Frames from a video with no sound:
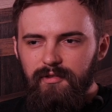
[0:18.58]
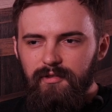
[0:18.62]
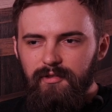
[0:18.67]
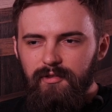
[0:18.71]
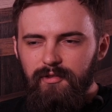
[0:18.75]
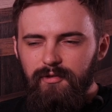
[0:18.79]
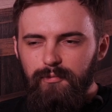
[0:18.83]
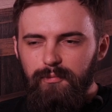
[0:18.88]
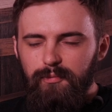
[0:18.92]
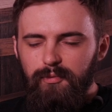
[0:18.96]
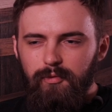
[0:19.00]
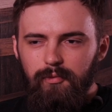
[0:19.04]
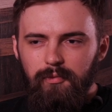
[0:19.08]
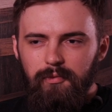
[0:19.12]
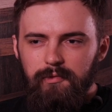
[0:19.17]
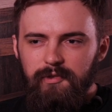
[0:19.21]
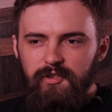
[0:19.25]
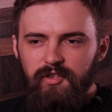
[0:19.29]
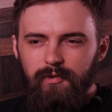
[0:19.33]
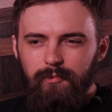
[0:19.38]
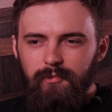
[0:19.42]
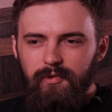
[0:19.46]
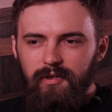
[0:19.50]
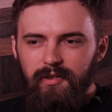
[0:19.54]
So
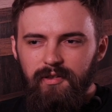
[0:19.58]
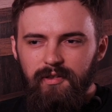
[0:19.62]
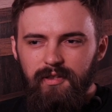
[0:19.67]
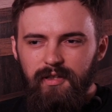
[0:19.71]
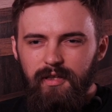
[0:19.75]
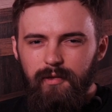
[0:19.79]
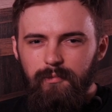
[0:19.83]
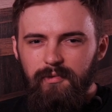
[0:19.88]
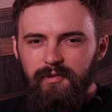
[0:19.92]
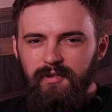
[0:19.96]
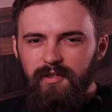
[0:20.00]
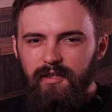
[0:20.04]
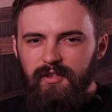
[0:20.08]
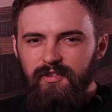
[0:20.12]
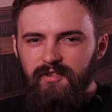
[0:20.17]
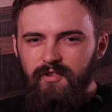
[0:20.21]
probably something that happened